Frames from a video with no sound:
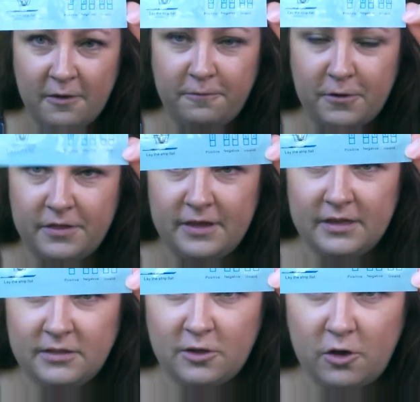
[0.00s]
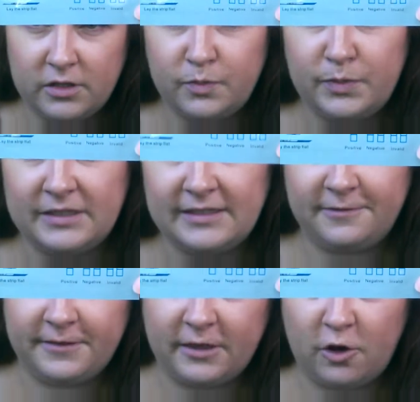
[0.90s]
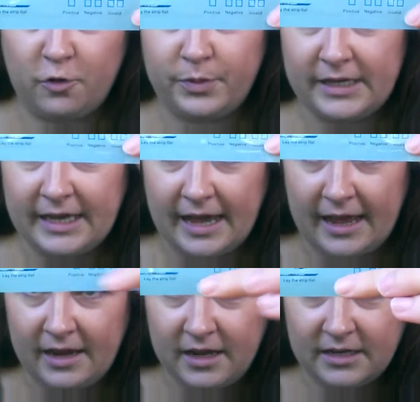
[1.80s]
For this specific OPK,